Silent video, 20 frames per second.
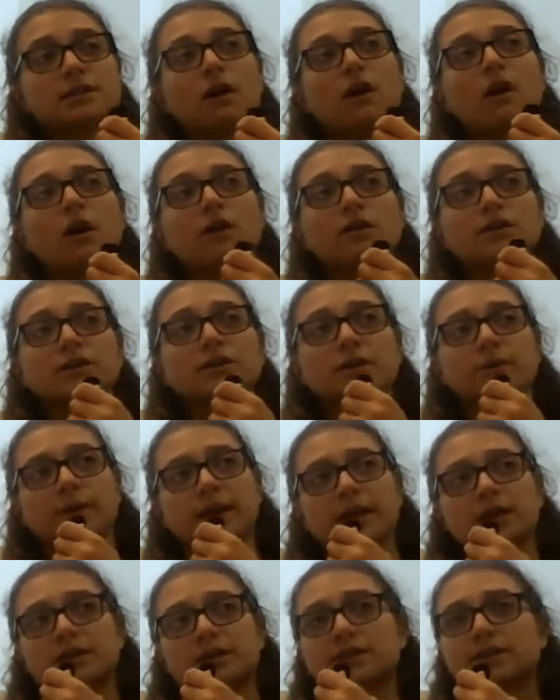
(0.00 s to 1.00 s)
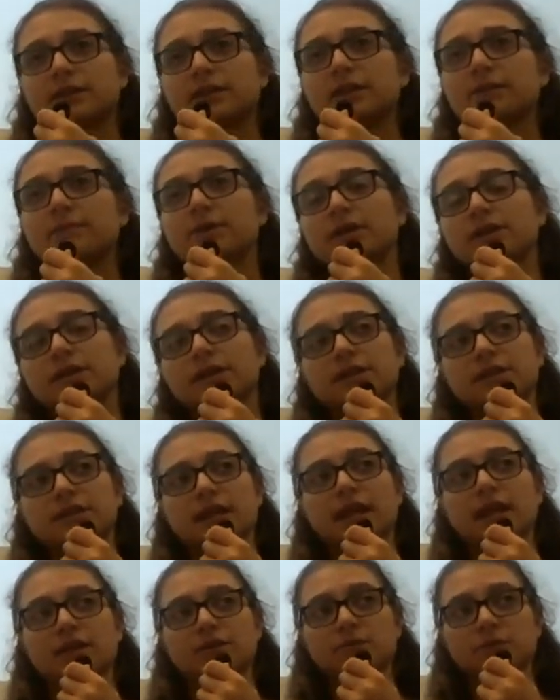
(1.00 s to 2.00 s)
also insulin, but in this
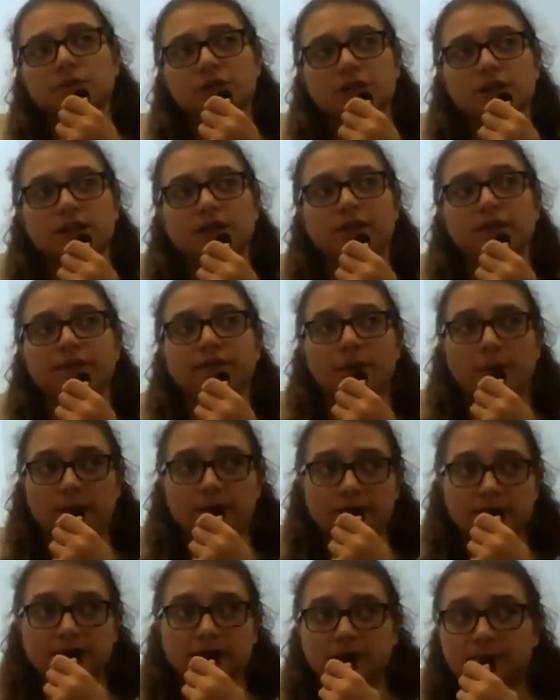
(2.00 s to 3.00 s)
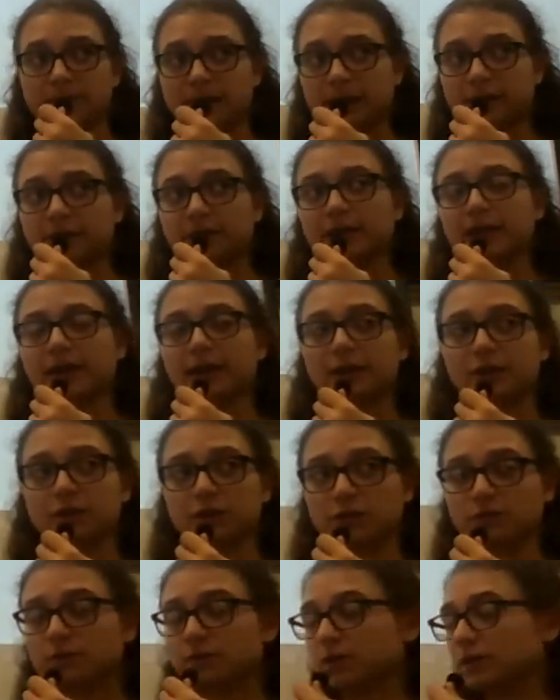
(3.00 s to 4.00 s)
case we're just going to focus on the pancreatic
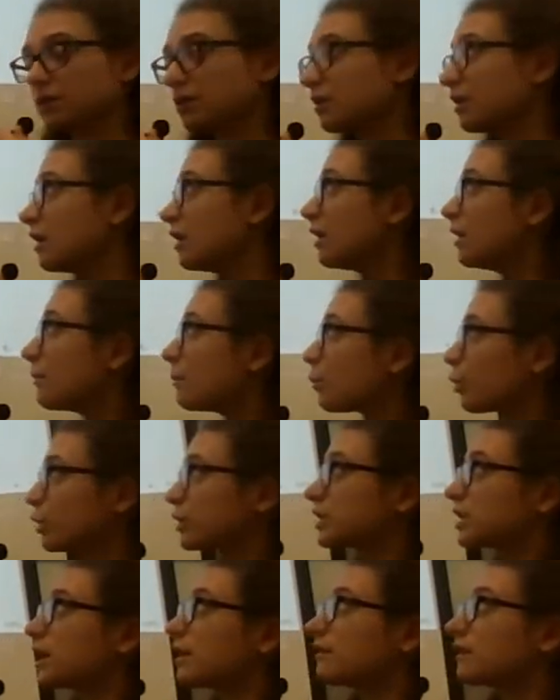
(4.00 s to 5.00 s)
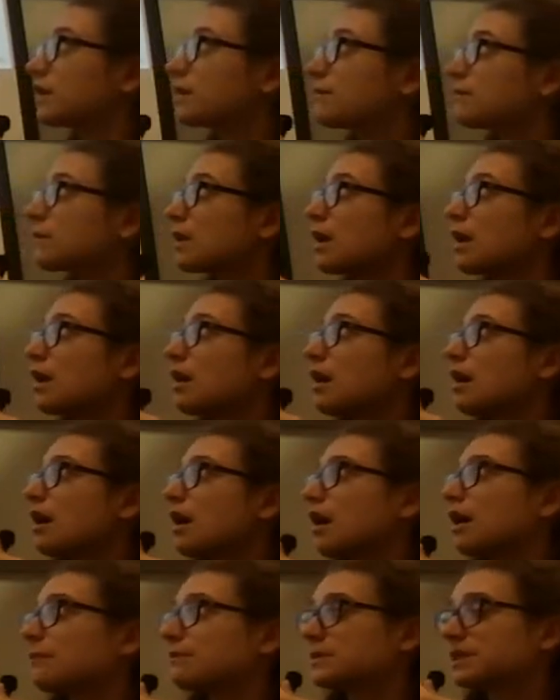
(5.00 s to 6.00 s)
juice portion of it.
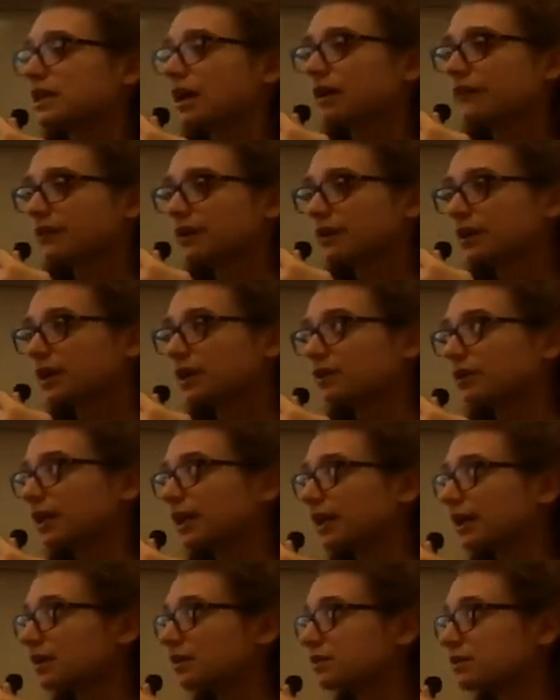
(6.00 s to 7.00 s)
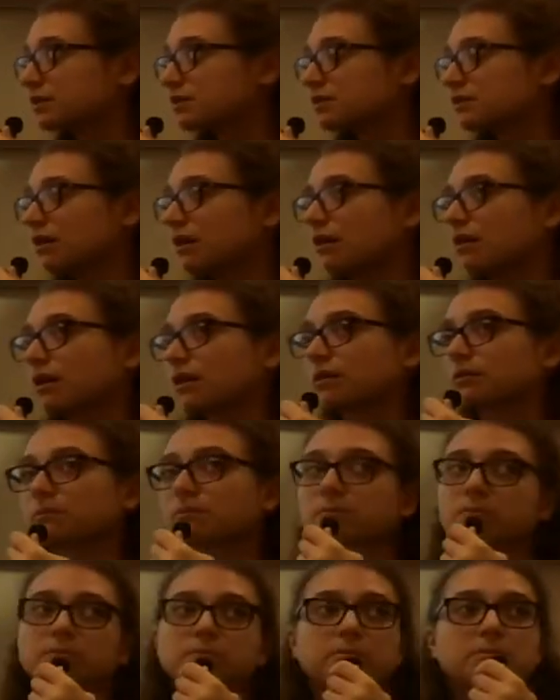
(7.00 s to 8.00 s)
Salivary glands are
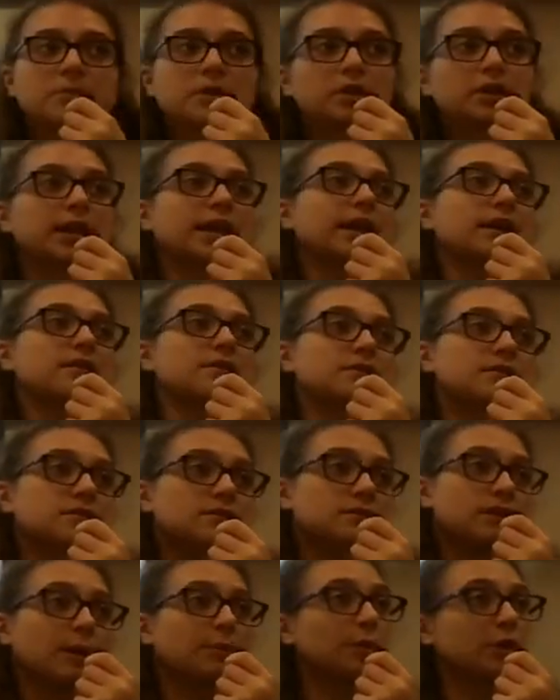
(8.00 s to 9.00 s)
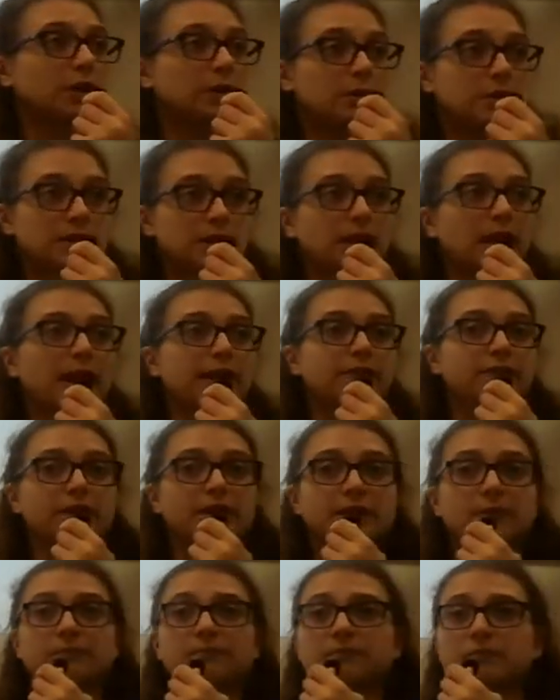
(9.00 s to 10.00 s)
glands that produce saliva.
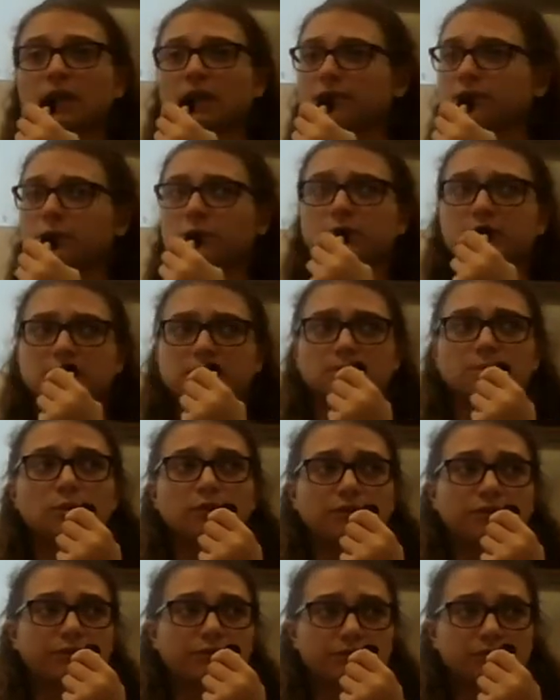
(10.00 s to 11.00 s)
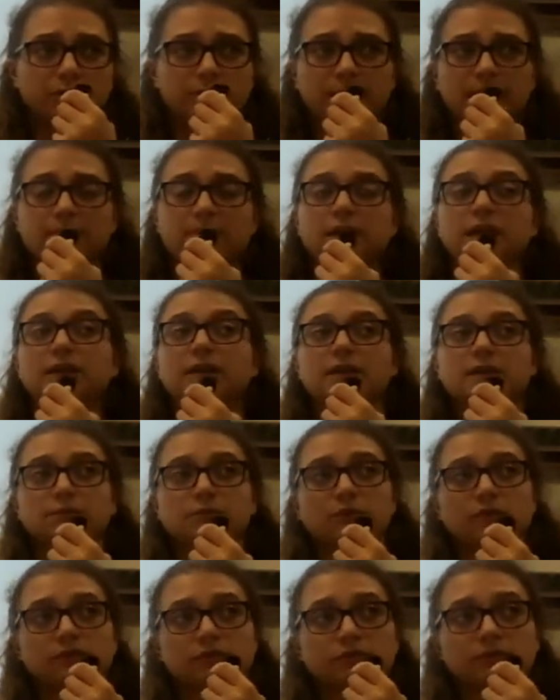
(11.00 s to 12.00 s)
Food doesn't move through it, but it does
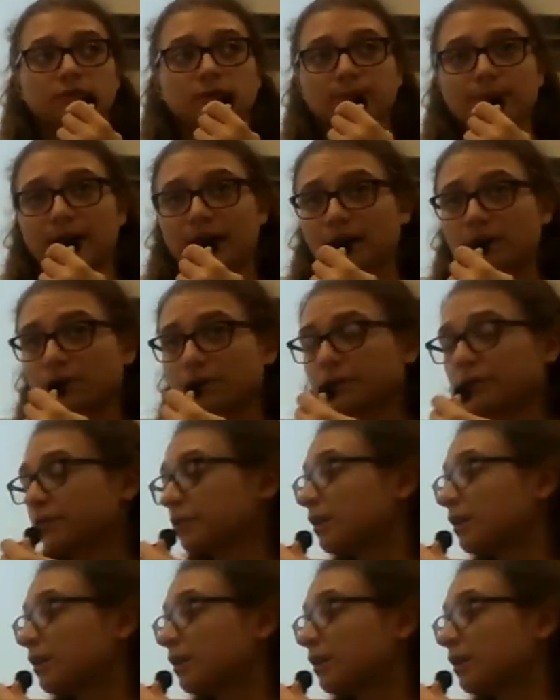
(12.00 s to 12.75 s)
move through the mouth.